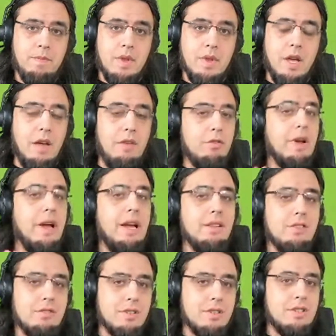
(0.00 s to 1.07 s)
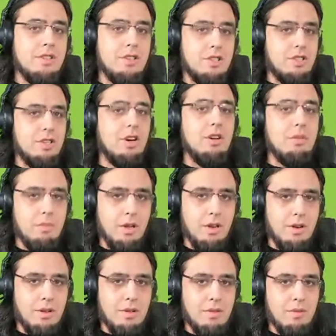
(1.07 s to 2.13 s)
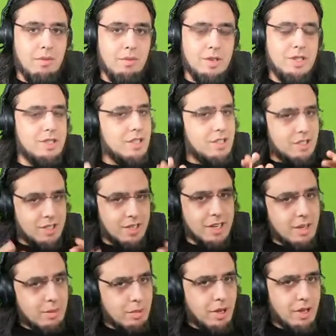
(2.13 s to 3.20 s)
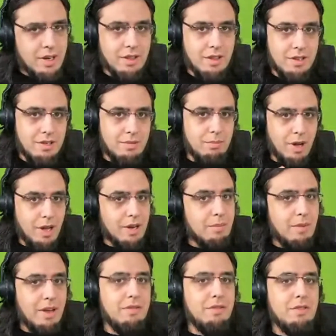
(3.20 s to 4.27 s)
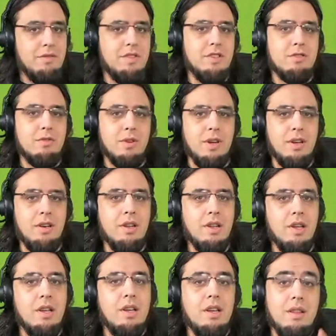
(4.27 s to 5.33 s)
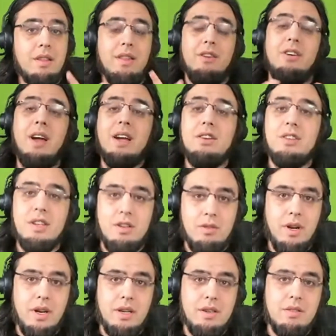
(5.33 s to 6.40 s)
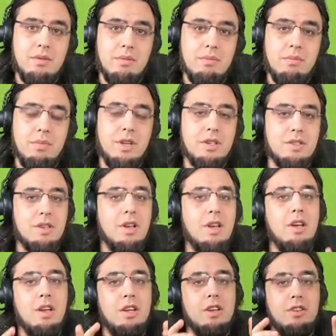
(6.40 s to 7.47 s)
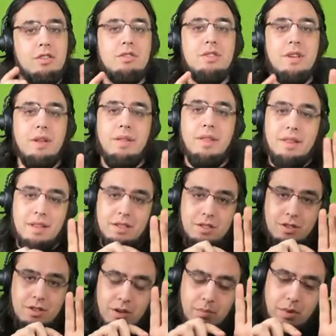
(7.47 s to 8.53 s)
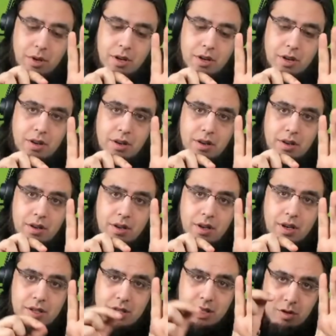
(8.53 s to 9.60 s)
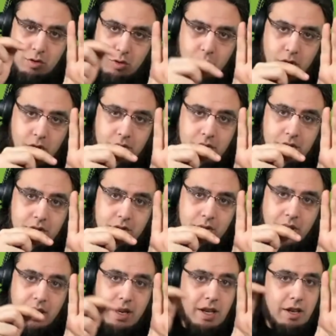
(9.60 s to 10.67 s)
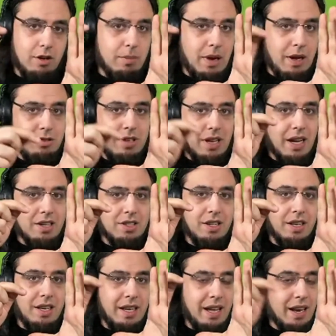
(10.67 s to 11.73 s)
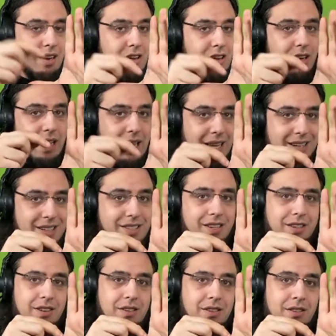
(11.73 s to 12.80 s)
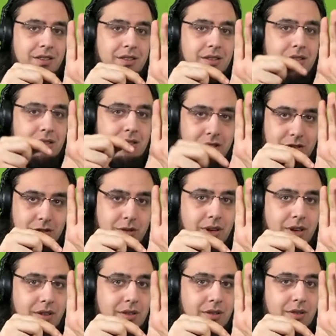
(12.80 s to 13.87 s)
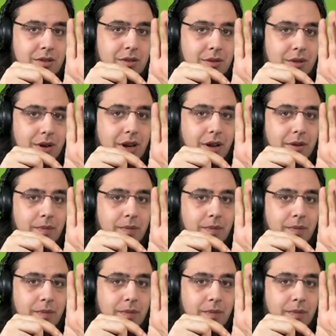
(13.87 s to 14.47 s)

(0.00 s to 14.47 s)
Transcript: If your answer is the start button, which is this tiny button in the bottom left of the screen, then you're actually correct, because it turns out that that start button is in the corner of the screen and your mouse actually cannot exit the screen, right?